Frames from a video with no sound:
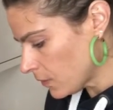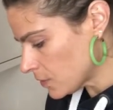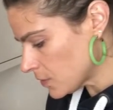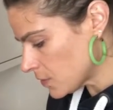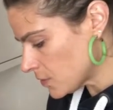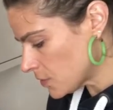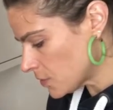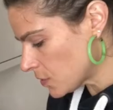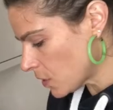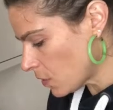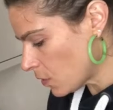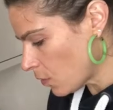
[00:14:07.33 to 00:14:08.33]

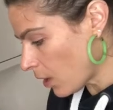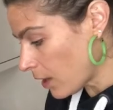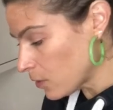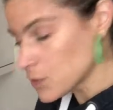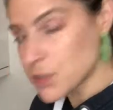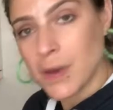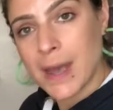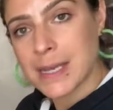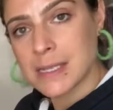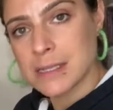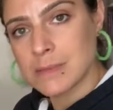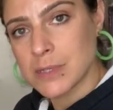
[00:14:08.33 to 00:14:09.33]
So I also
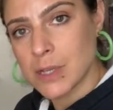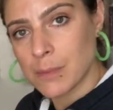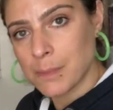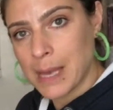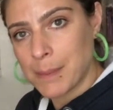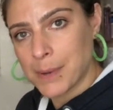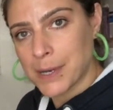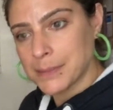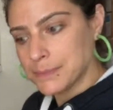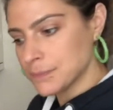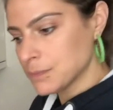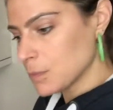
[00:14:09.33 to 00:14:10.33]
added some salt and pepper
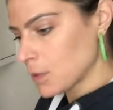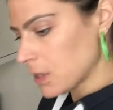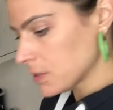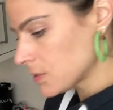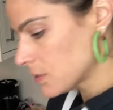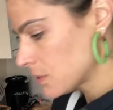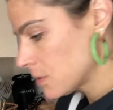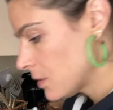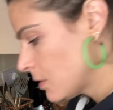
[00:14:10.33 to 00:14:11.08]
whilst